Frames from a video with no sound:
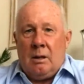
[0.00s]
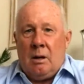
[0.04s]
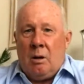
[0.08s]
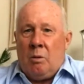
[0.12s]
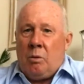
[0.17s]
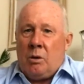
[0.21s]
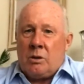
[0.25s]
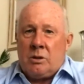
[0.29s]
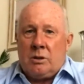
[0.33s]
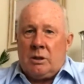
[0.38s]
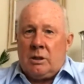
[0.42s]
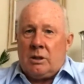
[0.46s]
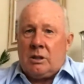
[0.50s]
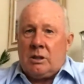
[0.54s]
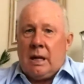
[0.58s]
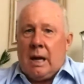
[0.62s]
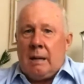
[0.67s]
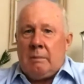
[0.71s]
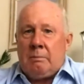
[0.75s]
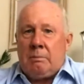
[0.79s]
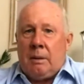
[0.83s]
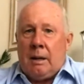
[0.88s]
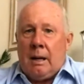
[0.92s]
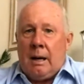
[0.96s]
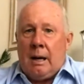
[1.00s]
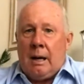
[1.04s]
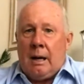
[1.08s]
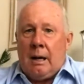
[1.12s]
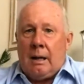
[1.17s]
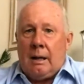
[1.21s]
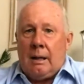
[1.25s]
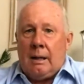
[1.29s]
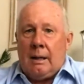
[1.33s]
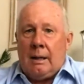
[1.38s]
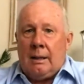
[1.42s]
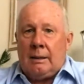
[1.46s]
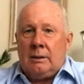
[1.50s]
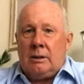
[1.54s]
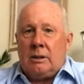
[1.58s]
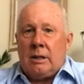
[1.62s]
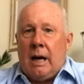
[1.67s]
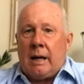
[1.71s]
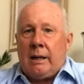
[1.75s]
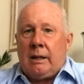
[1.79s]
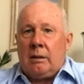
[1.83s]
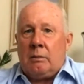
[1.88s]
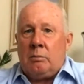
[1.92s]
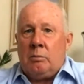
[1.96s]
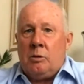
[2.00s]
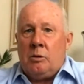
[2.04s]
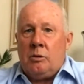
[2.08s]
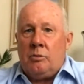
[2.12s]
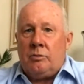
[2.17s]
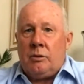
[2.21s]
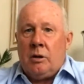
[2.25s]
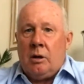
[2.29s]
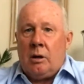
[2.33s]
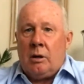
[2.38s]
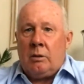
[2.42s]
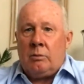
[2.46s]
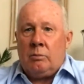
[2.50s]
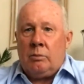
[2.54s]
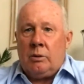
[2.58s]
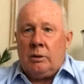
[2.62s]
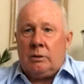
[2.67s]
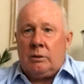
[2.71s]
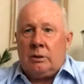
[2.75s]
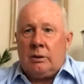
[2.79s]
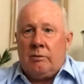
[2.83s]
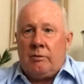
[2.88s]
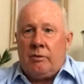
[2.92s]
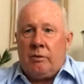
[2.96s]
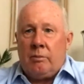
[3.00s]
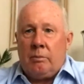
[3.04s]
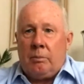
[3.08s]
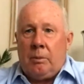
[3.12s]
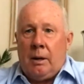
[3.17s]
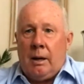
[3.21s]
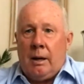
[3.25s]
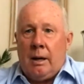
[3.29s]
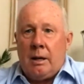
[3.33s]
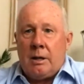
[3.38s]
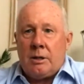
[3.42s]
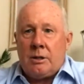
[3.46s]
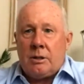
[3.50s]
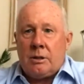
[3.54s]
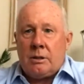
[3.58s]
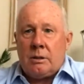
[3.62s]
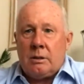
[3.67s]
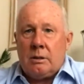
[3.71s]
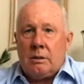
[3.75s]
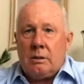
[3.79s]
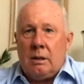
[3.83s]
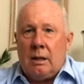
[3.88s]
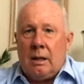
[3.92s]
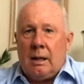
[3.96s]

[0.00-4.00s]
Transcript: I wasn't the same player, and Jack had moved on with different players,